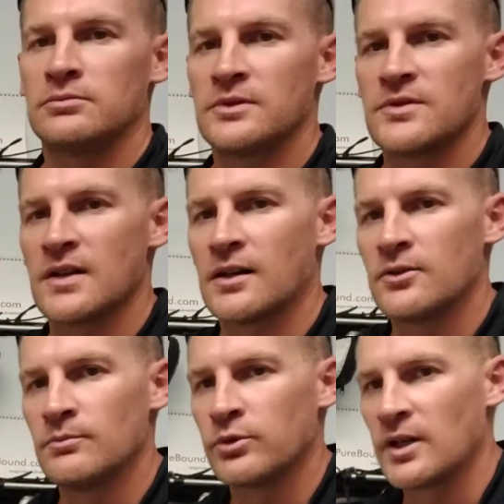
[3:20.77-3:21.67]
It was
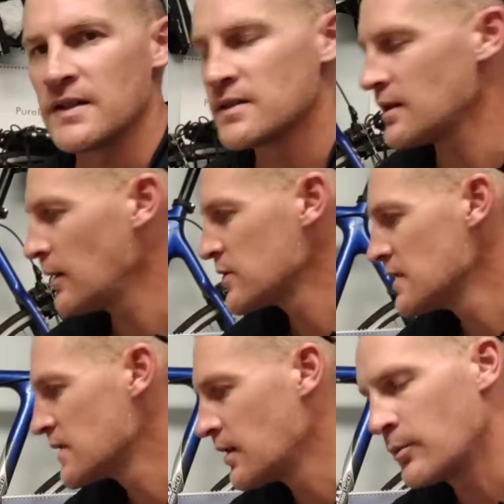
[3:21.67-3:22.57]
100 and plus. I was
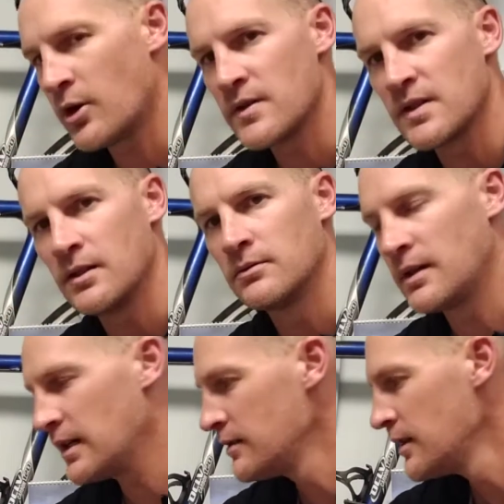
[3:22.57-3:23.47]
getting sunburned, so
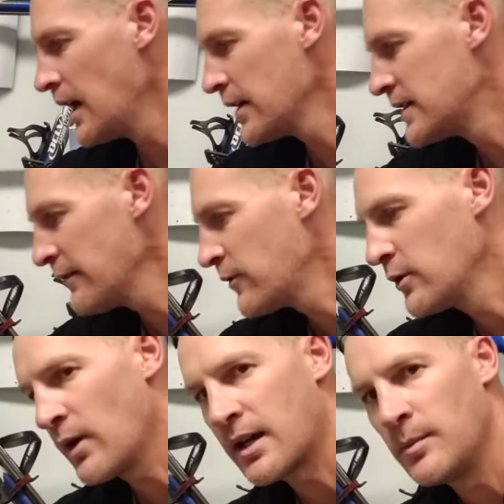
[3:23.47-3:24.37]
I
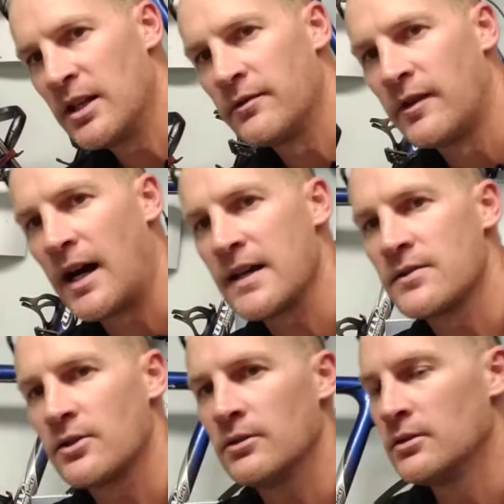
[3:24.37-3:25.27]
definitely recommend a
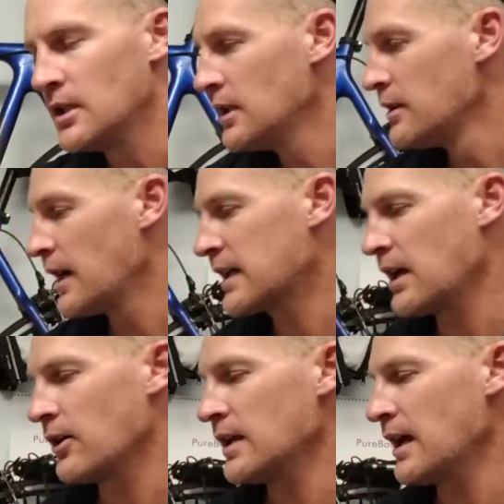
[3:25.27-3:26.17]
visor. I
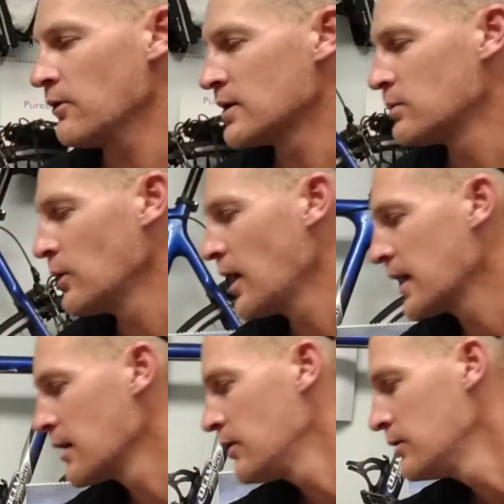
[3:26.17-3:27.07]
carry it everywhere I
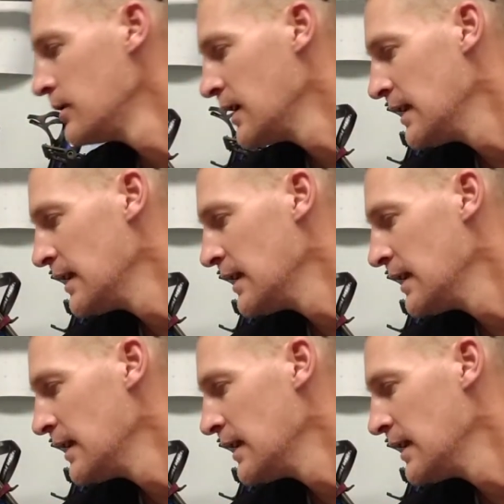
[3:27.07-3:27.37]
go.